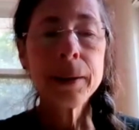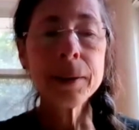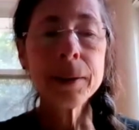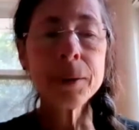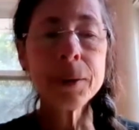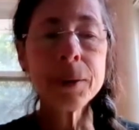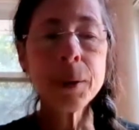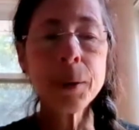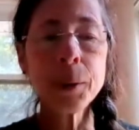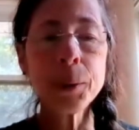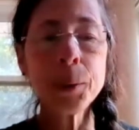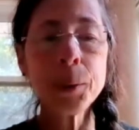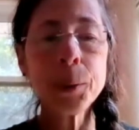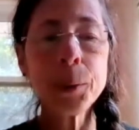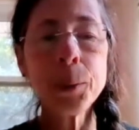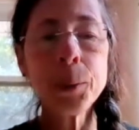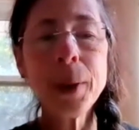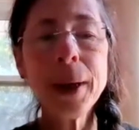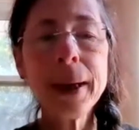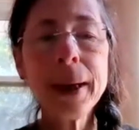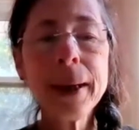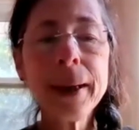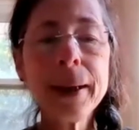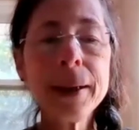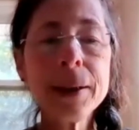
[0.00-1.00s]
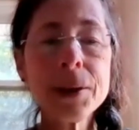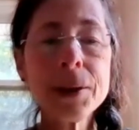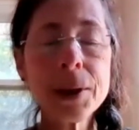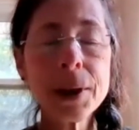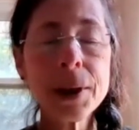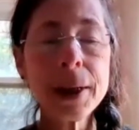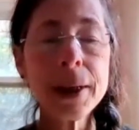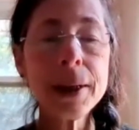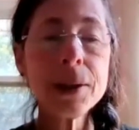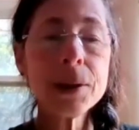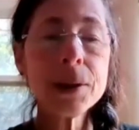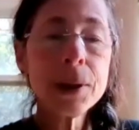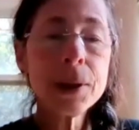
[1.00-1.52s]
it's
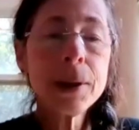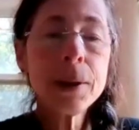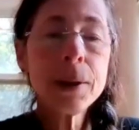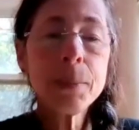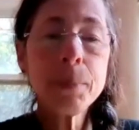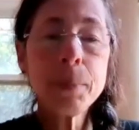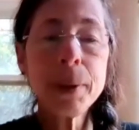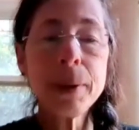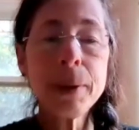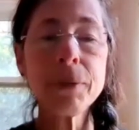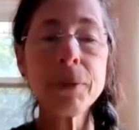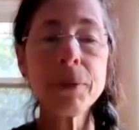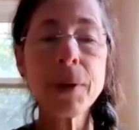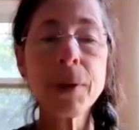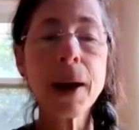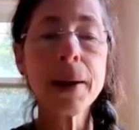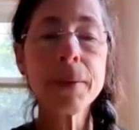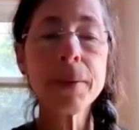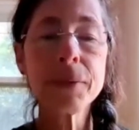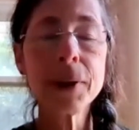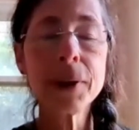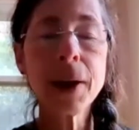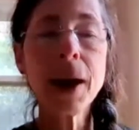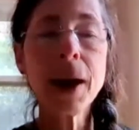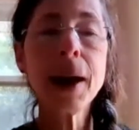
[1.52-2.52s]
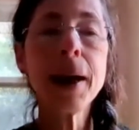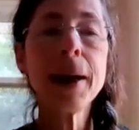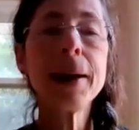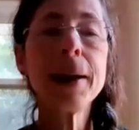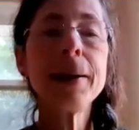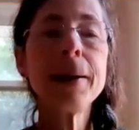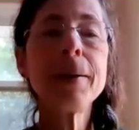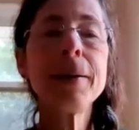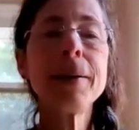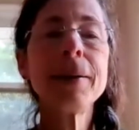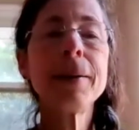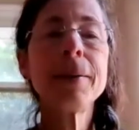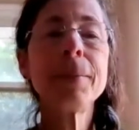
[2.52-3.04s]
easy to be
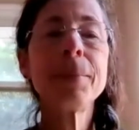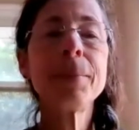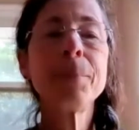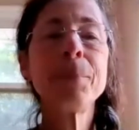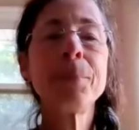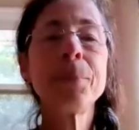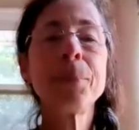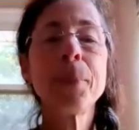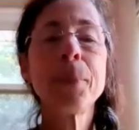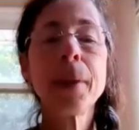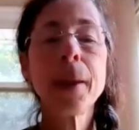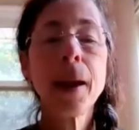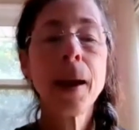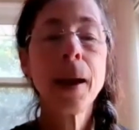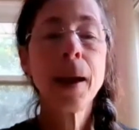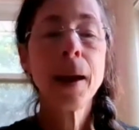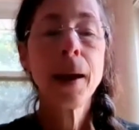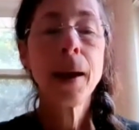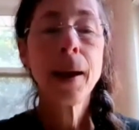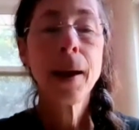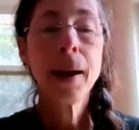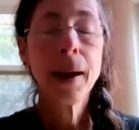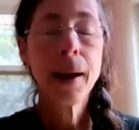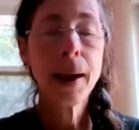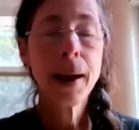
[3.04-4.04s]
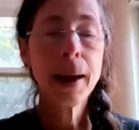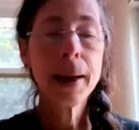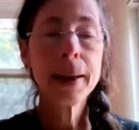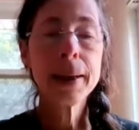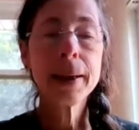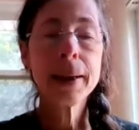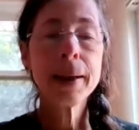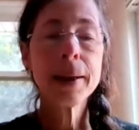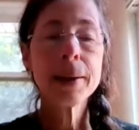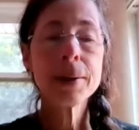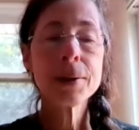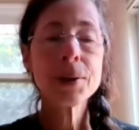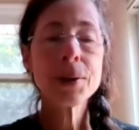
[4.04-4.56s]
5'9", I
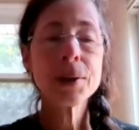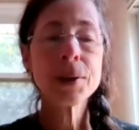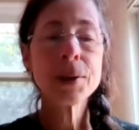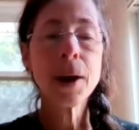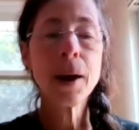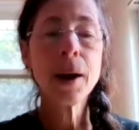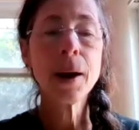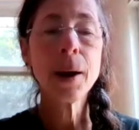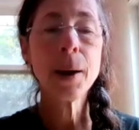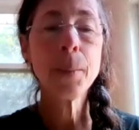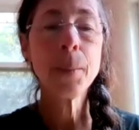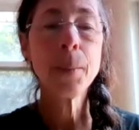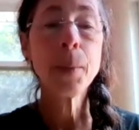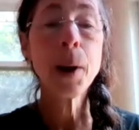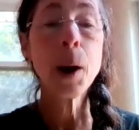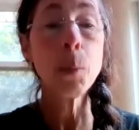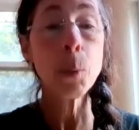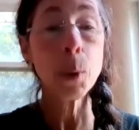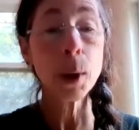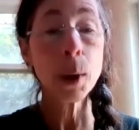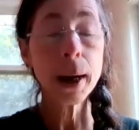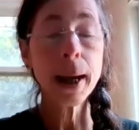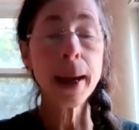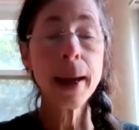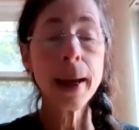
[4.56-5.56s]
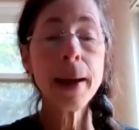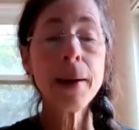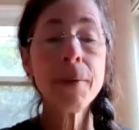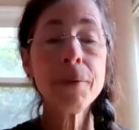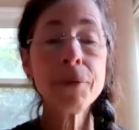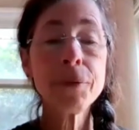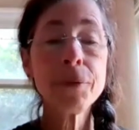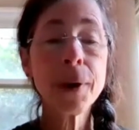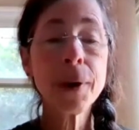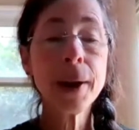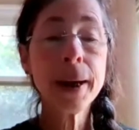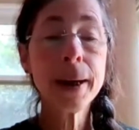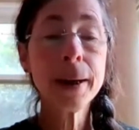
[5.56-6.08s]
guess. What I
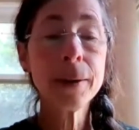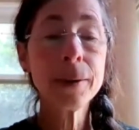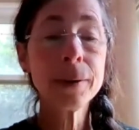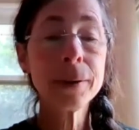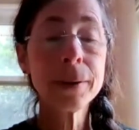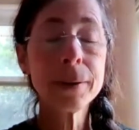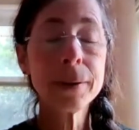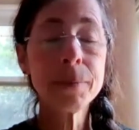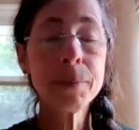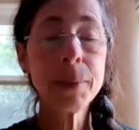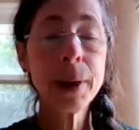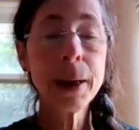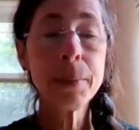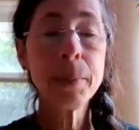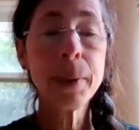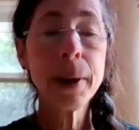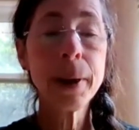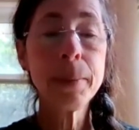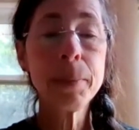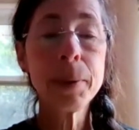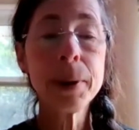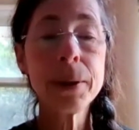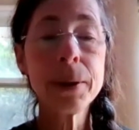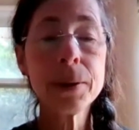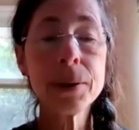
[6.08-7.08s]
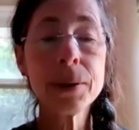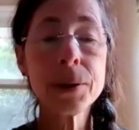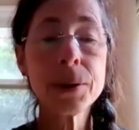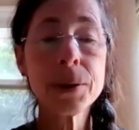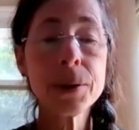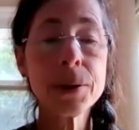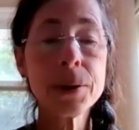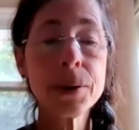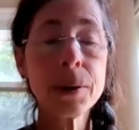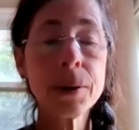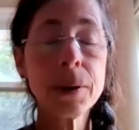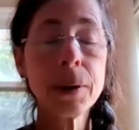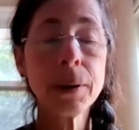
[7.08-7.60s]
have found, and maybe this
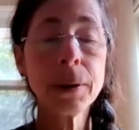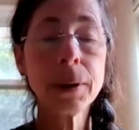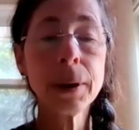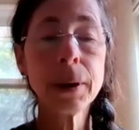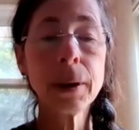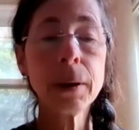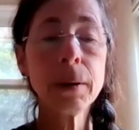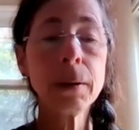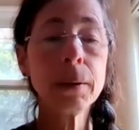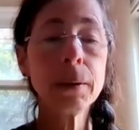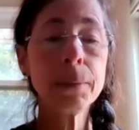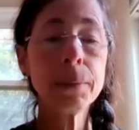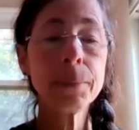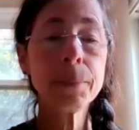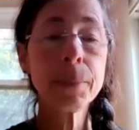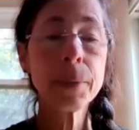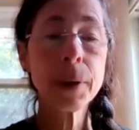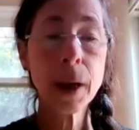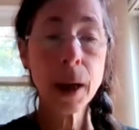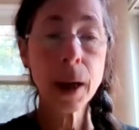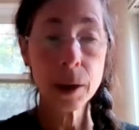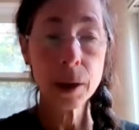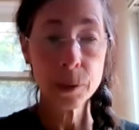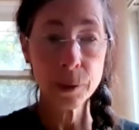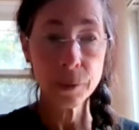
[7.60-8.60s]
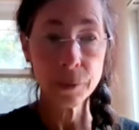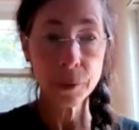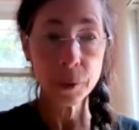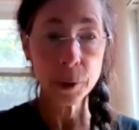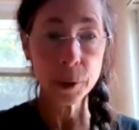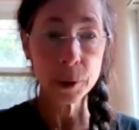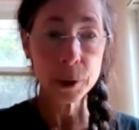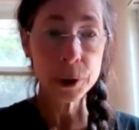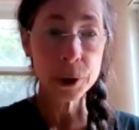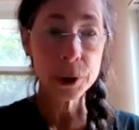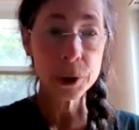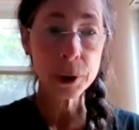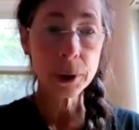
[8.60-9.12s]
is a little
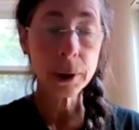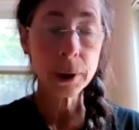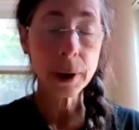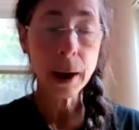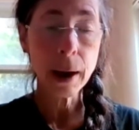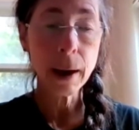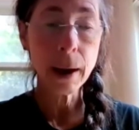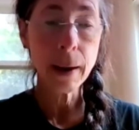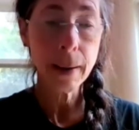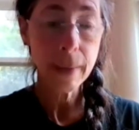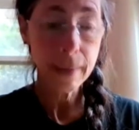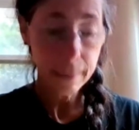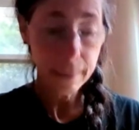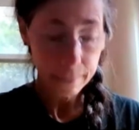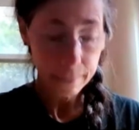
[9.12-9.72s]
controversial,